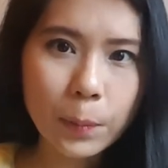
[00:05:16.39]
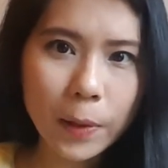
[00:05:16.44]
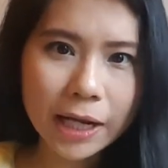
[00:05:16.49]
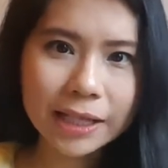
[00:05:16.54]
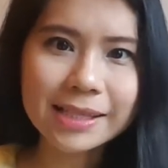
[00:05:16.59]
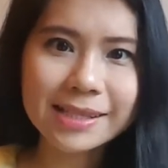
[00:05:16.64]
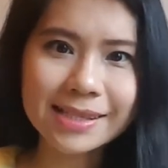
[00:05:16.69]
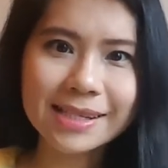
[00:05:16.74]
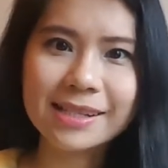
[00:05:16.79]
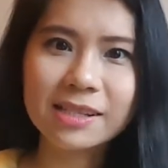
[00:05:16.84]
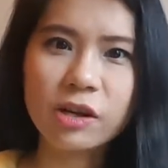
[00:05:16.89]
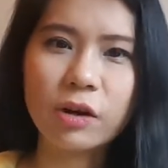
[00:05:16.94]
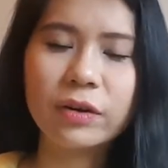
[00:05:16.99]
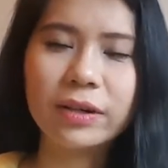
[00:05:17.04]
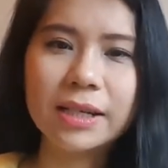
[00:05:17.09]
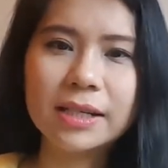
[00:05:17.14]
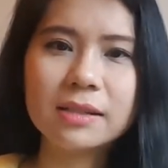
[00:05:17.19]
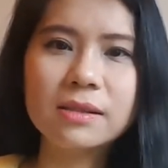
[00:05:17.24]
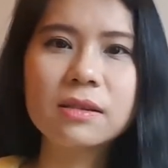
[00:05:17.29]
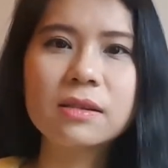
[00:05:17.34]
practicing
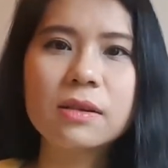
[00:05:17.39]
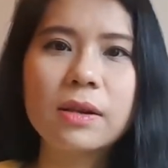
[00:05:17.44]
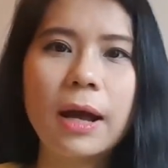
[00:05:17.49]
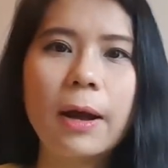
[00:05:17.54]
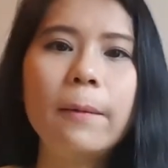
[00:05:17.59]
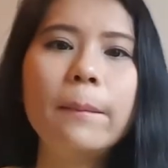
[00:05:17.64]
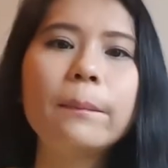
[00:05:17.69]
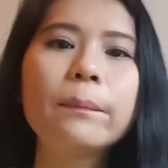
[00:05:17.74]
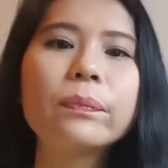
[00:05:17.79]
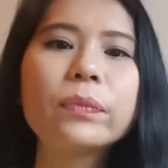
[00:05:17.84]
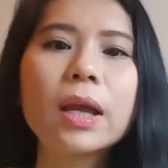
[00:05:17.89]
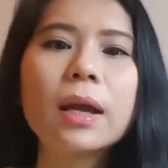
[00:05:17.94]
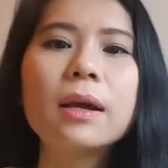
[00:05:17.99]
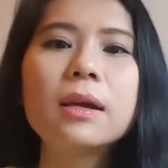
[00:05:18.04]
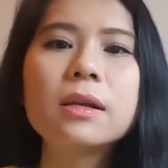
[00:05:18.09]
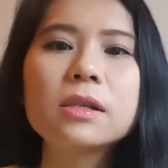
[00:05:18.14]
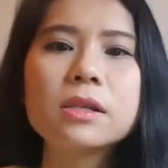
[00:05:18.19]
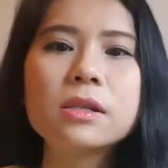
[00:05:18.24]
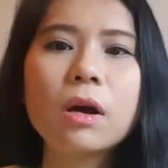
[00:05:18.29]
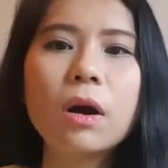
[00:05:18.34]
on this, you know.
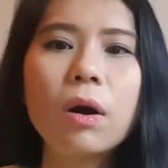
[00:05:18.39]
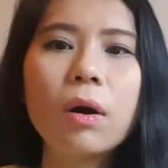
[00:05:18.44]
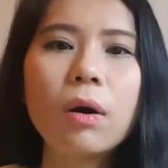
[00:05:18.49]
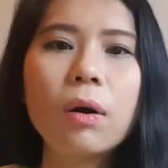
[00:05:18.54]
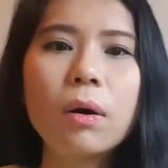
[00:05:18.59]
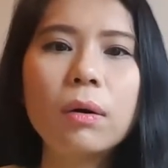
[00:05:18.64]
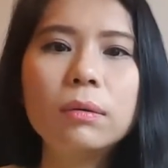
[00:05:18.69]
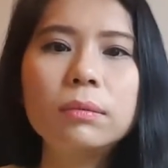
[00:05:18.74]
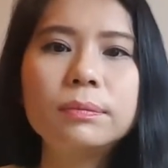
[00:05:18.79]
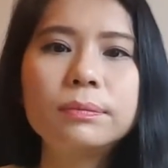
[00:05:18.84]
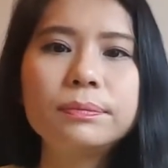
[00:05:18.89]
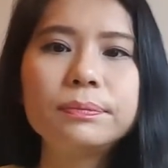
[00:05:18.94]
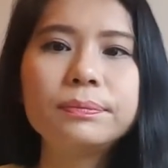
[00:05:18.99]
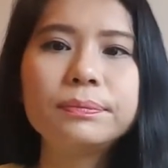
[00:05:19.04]
So